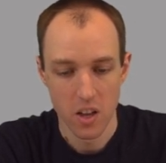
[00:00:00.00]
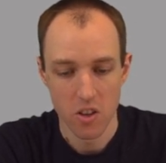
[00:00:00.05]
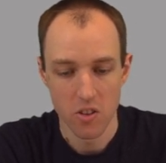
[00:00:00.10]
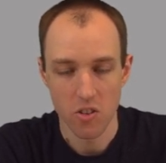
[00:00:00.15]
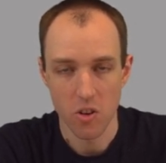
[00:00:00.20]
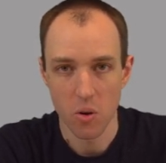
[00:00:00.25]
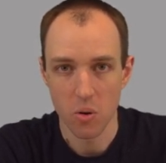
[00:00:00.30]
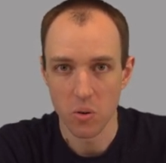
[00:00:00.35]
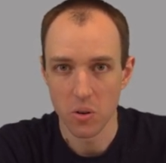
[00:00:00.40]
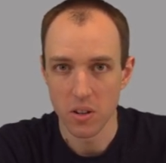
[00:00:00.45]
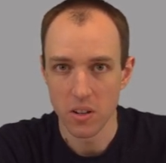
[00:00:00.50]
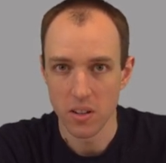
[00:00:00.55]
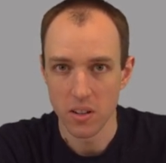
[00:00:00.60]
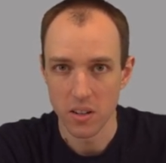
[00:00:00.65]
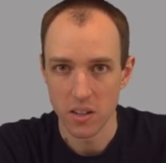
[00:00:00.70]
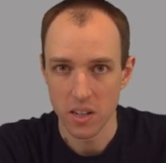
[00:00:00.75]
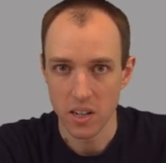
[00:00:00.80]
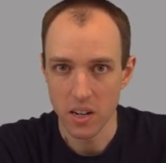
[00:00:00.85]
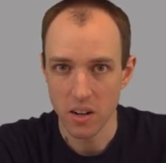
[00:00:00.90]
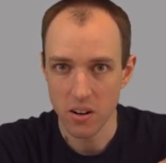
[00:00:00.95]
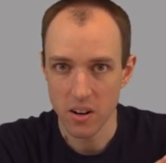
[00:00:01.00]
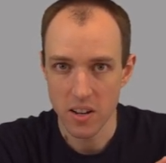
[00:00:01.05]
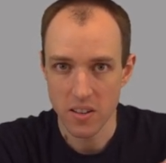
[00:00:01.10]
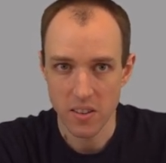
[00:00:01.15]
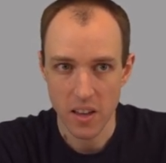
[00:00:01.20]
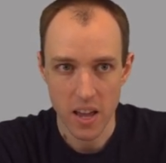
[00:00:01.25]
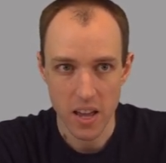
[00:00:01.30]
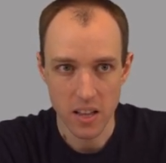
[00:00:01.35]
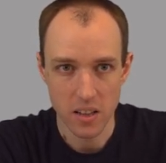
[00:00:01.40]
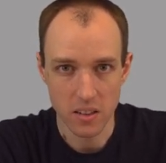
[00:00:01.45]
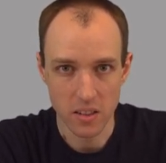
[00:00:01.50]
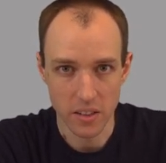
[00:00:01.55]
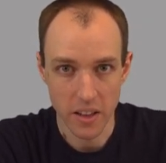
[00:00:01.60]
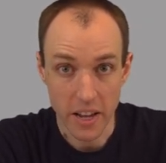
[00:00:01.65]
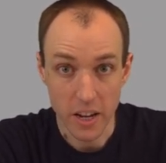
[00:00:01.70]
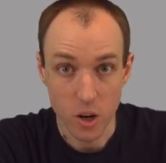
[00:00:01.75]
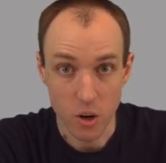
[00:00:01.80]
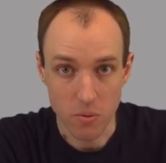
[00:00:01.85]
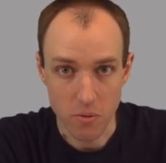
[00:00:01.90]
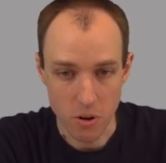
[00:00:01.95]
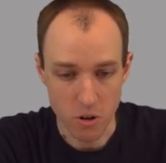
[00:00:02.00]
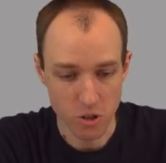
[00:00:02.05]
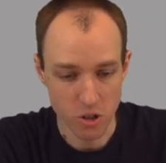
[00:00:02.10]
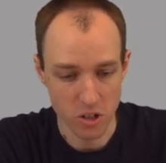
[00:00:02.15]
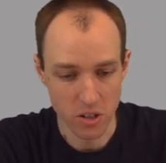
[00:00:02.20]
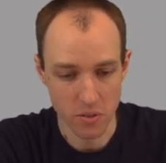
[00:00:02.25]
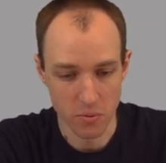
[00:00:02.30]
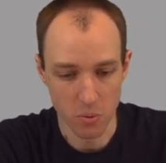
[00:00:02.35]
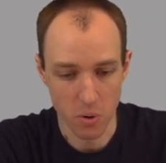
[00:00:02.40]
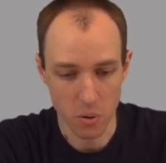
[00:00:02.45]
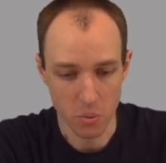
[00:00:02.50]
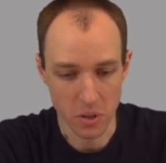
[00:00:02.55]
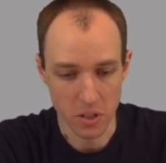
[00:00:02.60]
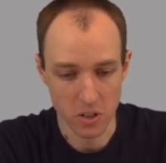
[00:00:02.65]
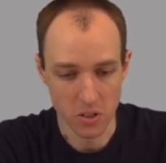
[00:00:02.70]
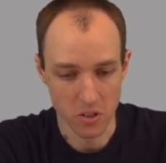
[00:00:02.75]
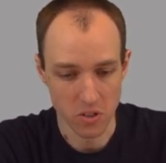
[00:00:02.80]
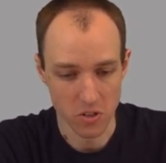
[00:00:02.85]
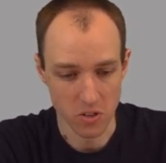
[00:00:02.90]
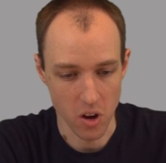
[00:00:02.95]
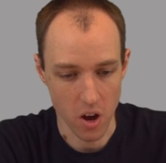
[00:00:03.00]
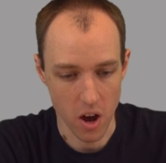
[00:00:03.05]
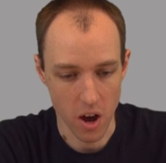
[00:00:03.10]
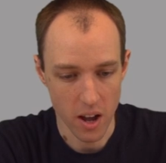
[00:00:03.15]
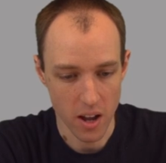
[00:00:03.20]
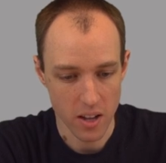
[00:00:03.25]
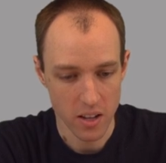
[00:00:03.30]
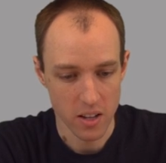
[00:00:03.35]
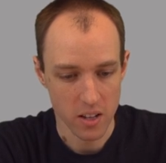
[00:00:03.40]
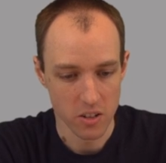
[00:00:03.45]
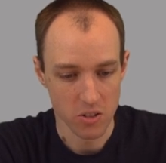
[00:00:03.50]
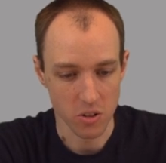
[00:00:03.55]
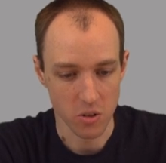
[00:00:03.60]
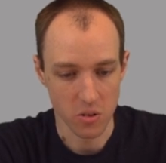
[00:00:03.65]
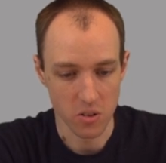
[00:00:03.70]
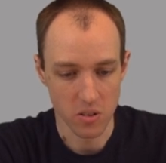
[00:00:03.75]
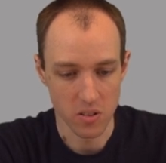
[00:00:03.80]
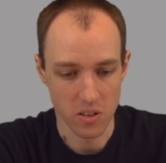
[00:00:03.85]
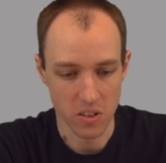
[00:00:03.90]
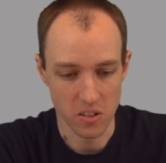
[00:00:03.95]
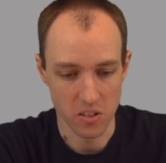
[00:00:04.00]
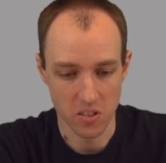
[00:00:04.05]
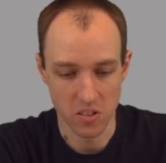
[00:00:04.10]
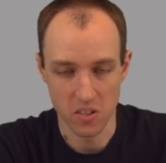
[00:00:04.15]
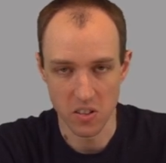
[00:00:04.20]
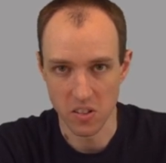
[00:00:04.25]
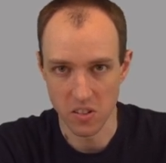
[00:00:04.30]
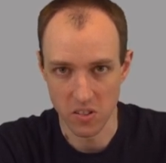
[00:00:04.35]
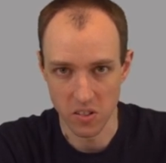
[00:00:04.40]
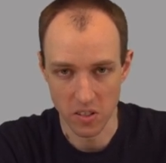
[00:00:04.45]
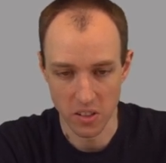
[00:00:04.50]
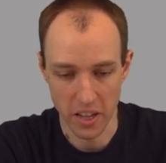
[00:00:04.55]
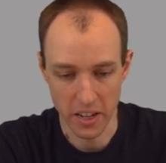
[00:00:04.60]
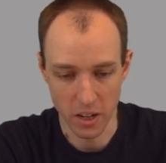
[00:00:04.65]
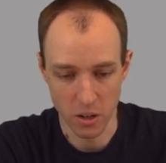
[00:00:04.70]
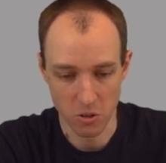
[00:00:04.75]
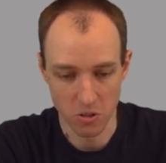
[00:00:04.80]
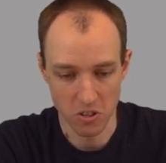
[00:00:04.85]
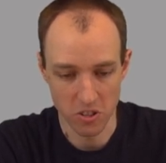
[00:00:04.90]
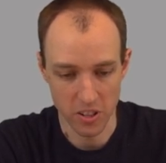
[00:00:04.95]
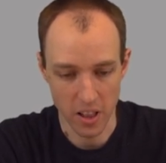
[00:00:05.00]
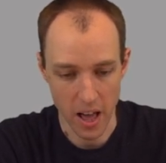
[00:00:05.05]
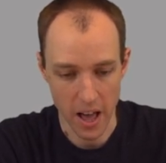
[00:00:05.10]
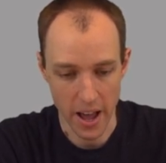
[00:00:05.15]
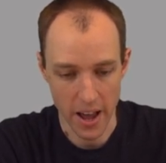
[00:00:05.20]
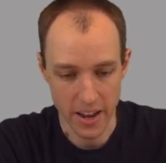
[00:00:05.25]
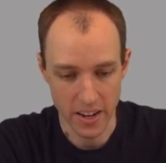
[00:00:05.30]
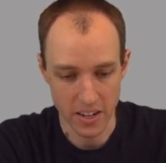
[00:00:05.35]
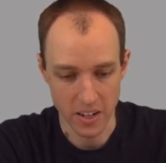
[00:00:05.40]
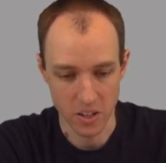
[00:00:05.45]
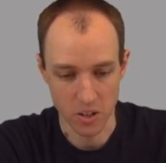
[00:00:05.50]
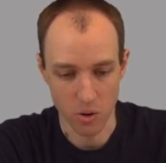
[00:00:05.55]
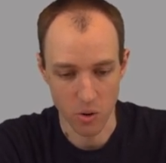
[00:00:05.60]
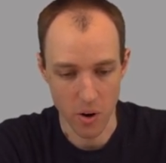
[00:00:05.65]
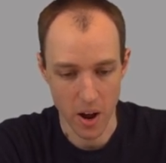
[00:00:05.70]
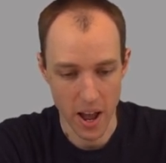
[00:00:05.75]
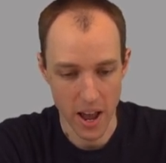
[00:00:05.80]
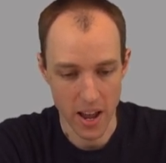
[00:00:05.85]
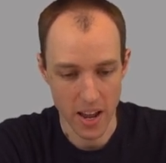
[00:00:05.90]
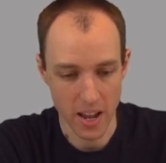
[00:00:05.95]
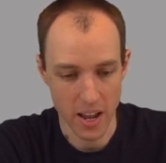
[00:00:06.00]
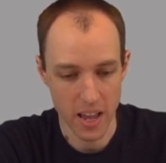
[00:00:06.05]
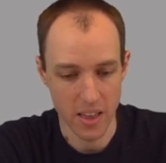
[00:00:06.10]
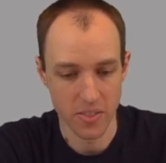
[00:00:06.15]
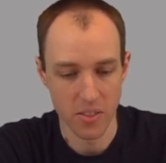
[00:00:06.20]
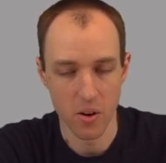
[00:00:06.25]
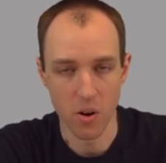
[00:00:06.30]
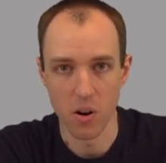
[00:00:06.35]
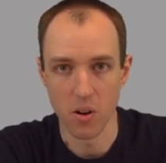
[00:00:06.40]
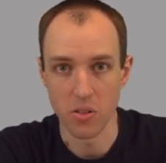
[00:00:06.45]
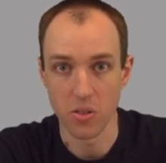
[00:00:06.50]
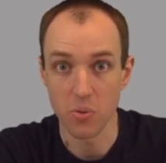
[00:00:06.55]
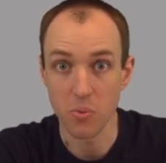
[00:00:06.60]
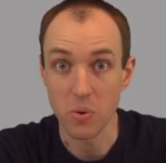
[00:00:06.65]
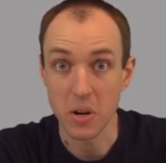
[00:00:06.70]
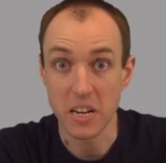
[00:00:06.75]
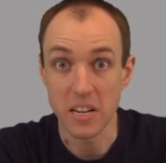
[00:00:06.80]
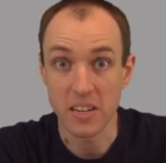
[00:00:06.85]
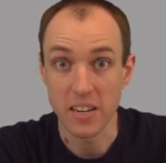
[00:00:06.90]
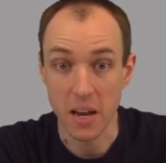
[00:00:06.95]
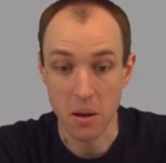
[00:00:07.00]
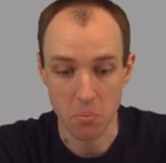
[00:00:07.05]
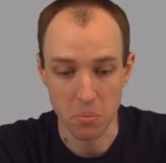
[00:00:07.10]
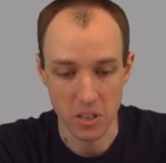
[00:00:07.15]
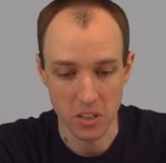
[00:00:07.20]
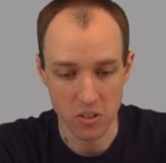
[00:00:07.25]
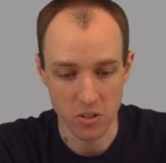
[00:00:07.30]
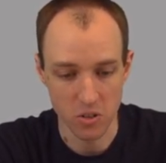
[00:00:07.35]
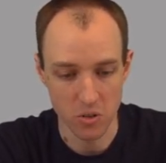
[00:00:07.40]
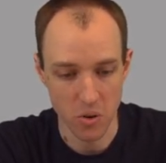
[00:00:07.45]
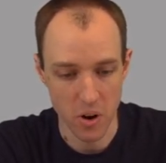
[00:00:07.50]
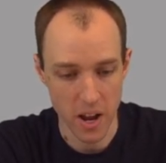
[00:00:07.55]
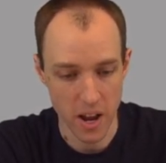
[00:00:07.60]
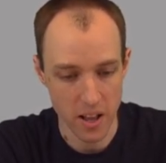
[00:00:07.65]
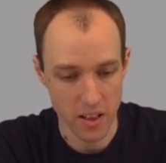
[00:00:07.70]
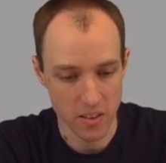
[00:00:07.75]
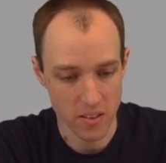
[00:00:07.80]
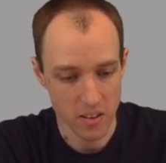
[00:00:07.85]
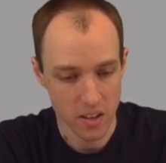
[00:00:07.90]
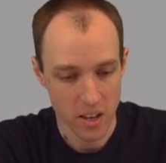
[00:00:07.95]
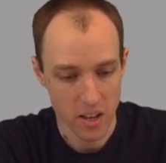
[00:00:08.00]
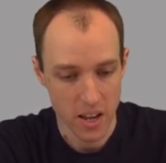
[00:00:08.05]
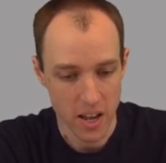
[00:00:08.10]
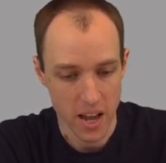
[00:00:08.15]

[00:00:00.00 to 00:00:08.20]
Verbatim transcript: So here is a Lego version of what we just saw. So this is this Lego slide in gray, and there are three template strands.